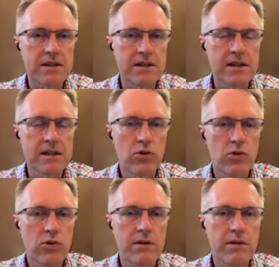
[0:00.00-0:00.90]
Internal
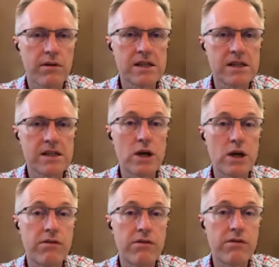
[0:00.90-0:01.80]
audit is the voice of
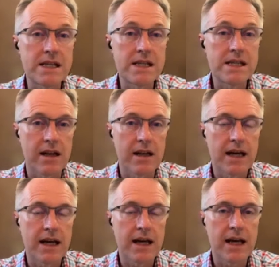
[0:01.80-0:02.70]
reason that
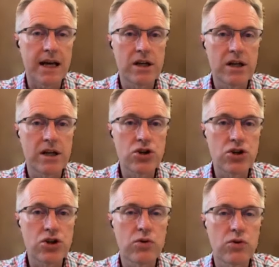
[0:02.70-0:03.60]
actually should
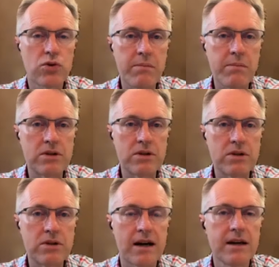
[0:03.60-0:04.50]
call people to
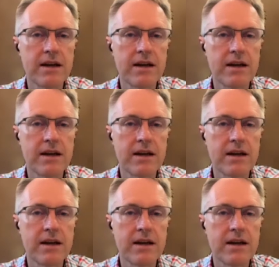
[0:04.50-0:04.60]
account